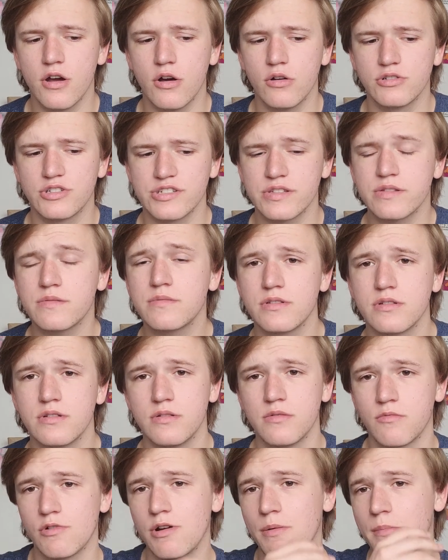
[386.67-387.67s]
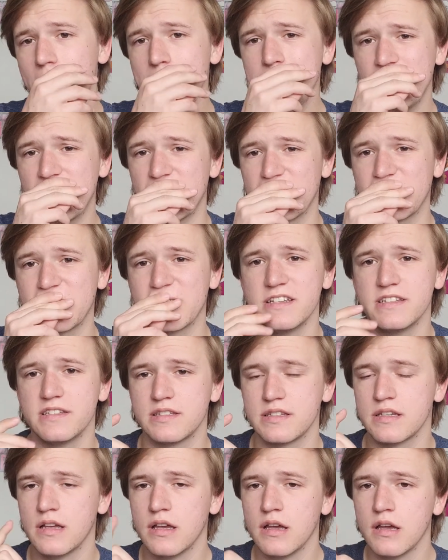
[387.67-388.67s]
just remember,
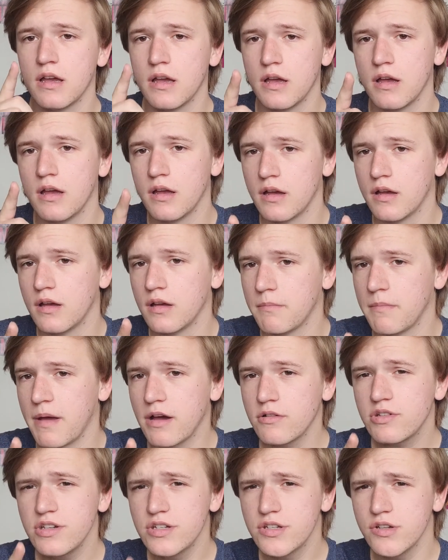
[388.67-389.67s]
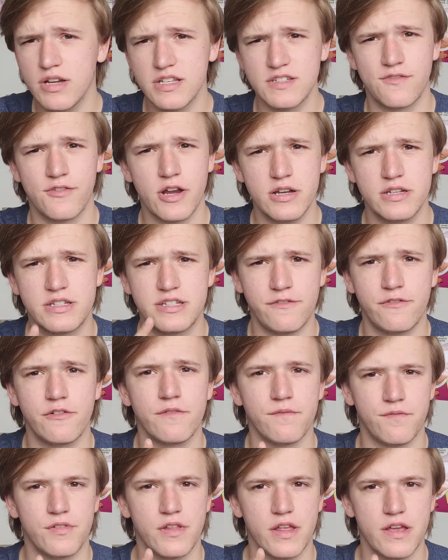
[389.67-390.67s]
because Mountain Dew has very
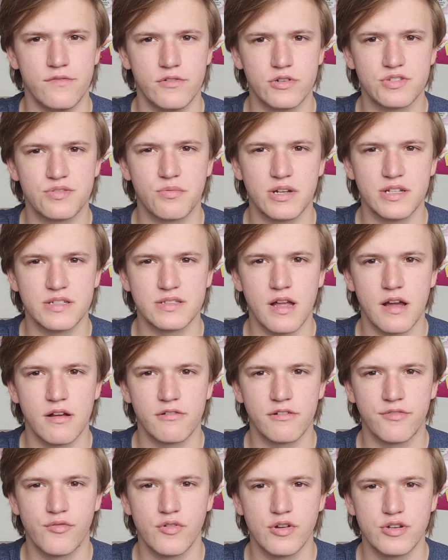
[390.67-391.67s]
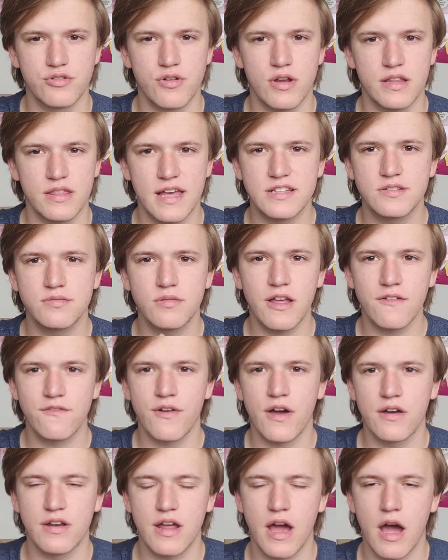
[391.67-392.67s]
different flavors when it's not refrigerated. That's what I
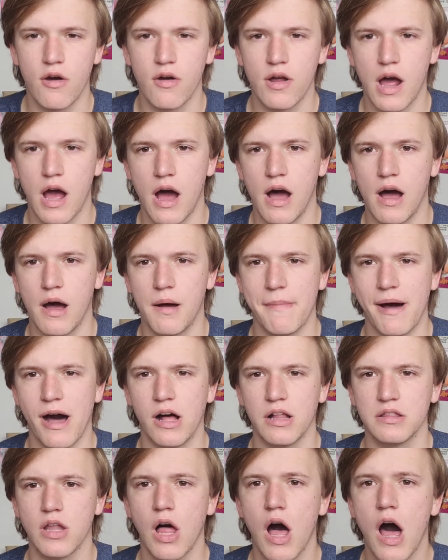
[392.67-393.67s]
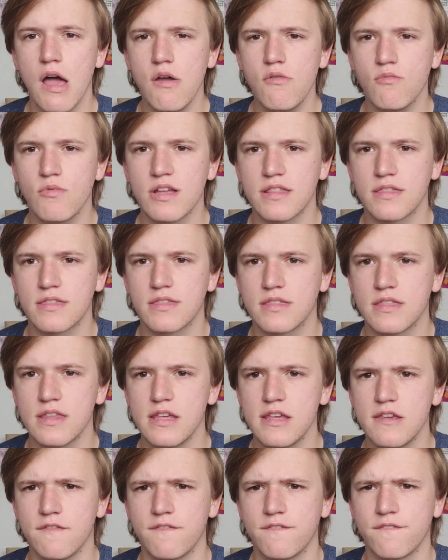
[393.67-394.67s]
found out a lot with
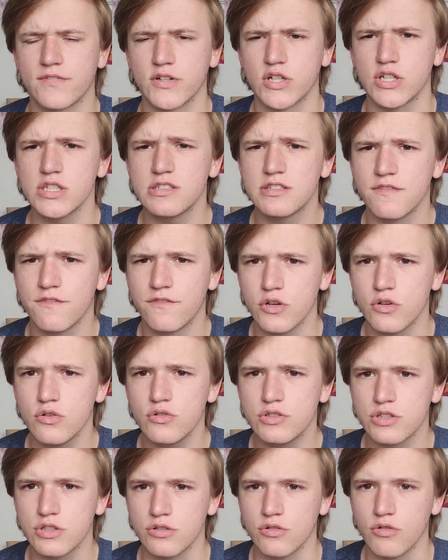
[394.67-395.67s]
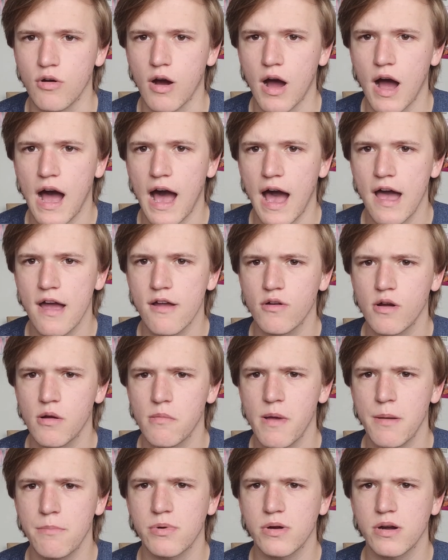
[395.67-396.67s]
the first Voodoo. I
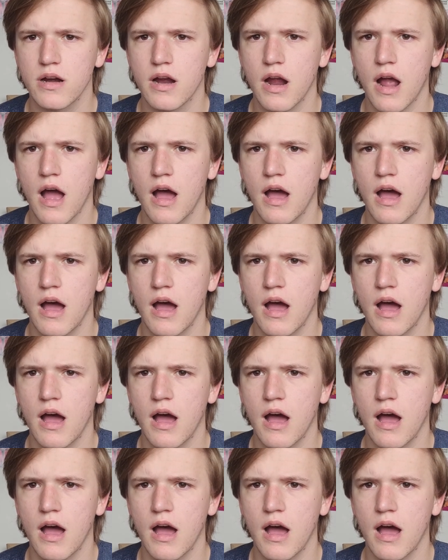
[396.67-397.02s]
remember